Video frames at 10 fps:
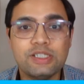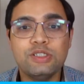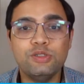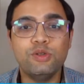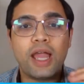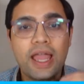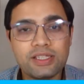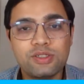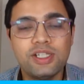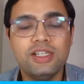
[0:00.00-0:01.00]
You
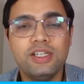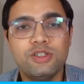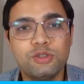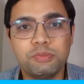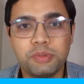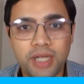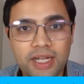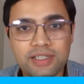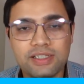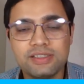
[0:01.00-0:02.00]
actually need to
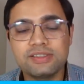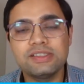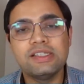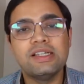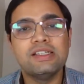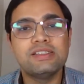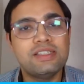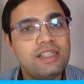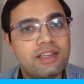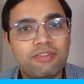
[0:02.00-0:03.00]
practice,
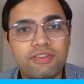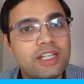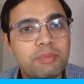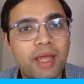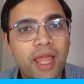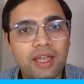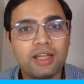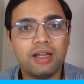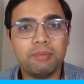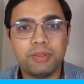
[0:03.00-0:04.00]
seek feedback,
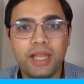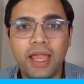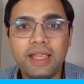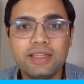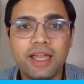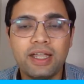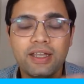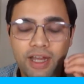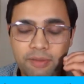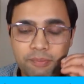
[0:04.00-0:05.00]
apply that,
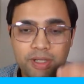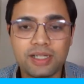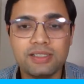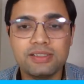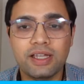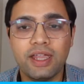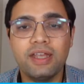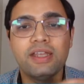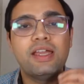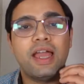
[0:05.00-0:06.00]
and practice
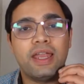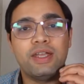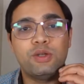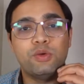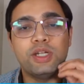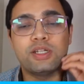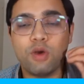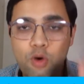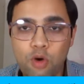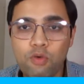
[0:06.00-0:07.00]
again, and do it
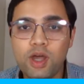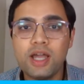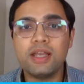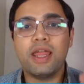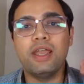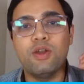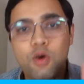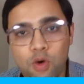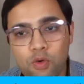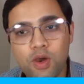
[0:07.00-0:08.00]
over and
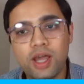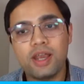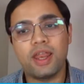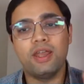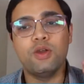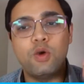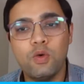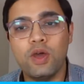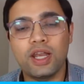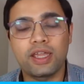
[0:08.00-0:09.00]
over and
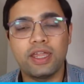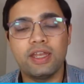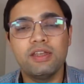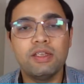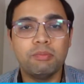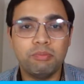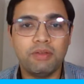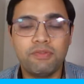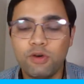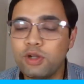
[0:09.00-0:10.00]
over again
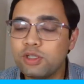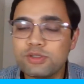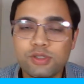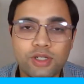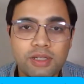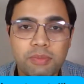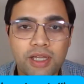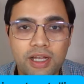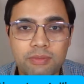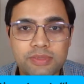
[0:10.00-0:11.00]
before your story
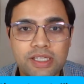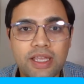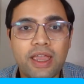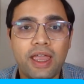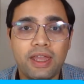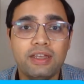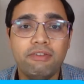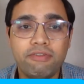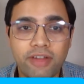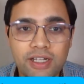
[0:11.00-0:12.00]
becomes an
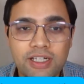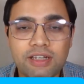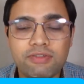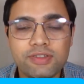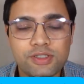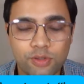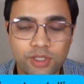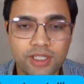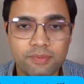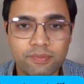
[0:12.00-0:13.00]
effective story.